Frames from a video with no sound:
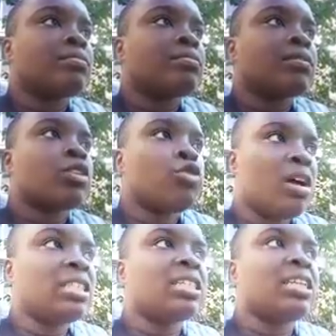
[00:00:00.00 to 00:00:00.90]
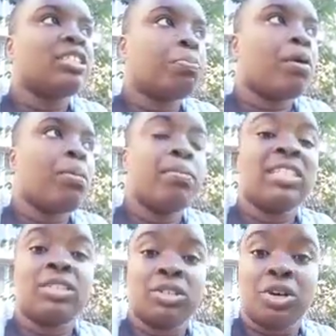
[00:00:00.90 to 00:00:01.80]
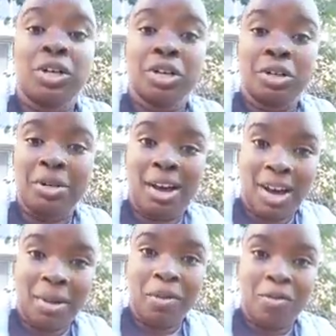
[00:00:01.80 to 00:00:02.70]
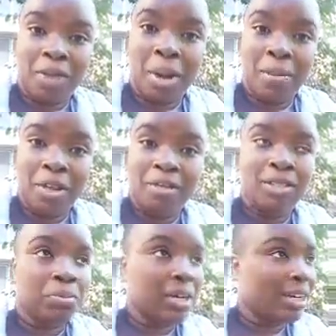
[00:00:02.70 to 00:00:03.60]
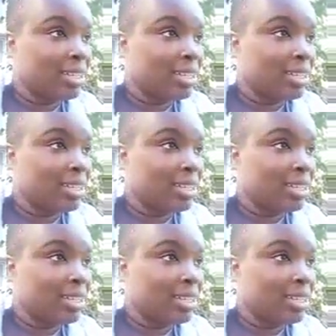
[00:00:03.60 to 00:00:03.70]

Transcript: granted, I probably should have got a new card before I moved, but